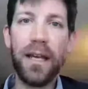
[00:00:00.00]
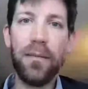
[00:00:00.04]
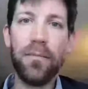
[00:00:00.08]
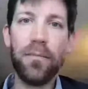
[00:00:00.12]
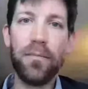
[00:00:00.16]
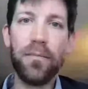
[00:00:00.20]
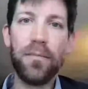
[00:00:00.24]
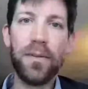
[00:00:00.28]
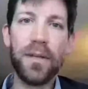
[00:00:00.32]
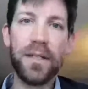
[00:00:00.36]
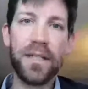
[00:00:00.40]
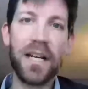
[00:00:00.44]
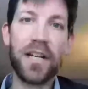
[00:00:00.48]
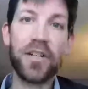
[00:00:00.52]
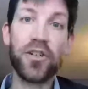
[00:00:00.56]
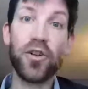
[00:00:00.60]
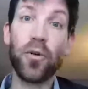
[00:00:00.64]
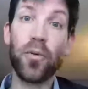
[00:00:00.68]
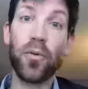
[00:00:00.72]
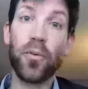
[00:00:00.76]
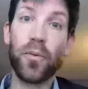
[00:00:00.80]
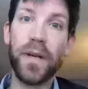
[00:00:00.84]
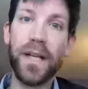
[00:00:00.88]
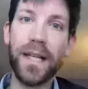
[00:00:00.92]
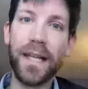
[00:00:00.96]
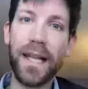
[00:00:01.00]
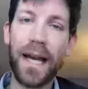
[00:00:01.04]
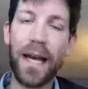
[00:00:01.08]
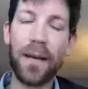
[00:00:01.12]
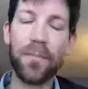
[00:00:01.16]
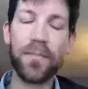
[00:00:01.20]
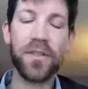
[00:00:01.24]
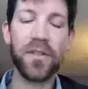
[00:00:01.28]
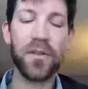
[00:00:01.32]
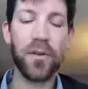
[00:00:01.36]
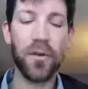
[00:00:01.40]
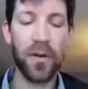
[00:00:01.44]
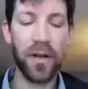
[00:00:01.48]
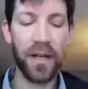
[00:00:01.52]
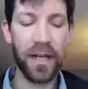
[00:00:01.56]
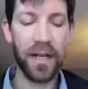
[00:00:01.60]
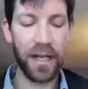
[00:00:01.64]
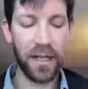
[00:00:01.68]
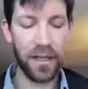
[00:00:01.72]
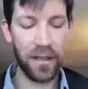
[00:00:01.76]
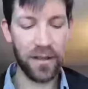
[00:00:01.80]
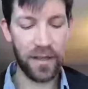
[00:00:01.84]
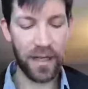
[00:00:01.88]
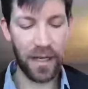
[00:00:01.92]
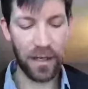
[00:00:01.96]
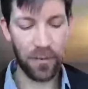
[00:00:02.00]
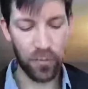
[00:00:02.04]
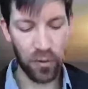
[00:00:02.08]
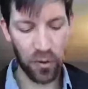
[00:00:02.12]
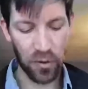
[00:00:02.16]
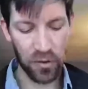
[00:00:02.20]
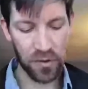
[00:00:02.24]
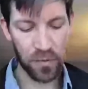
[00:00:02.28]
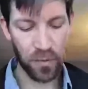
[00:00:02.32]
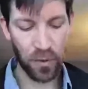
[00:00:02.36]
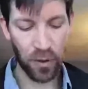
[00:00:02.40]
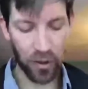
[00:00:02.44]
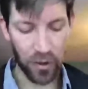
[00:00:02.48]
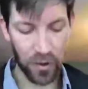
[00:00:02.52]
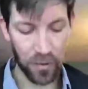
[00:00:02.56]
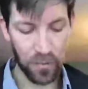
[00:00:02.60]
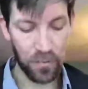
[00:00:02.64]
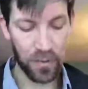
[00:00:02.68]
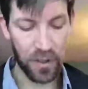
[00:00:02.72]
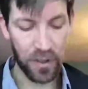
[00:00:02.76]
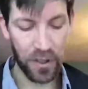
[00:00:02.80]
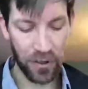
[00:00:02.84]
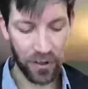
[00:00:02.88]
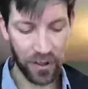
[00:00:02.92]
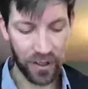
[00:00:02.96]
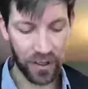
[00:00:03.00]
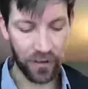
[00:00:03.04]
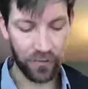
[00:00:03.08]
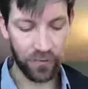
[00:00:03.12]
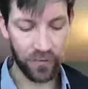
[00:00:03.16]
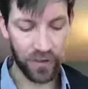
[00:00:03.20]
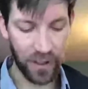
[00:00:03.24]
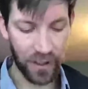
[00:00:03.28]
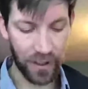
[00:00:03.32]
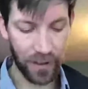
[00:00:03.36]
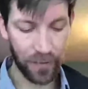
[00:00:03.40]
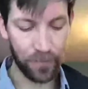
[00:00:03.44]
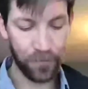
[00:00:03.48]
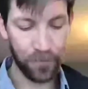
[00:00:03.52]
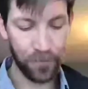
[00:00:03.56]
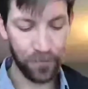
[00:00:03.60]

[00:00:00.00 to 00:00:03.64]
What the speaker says: potential relapse during that postpartum period of time.